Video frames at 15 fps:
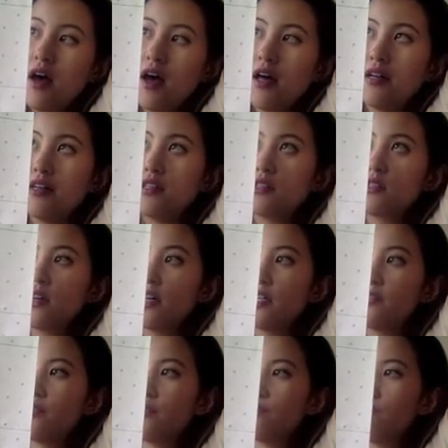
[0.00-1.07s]
And it's kind
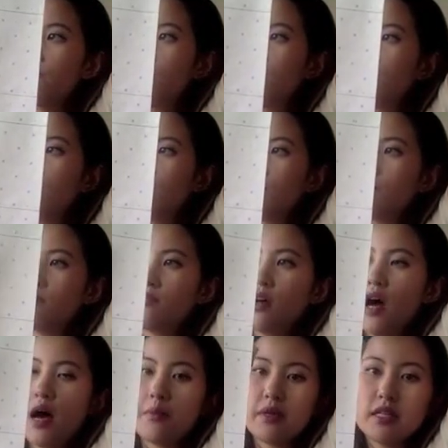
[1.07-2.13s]
of,
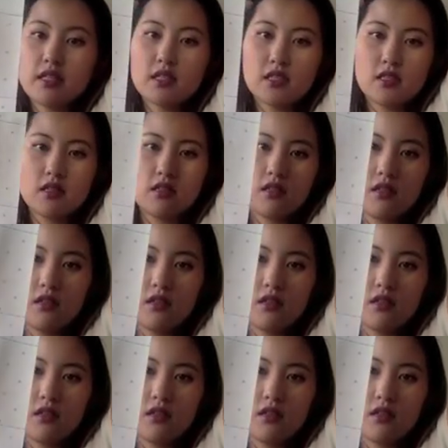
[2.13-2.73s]
it's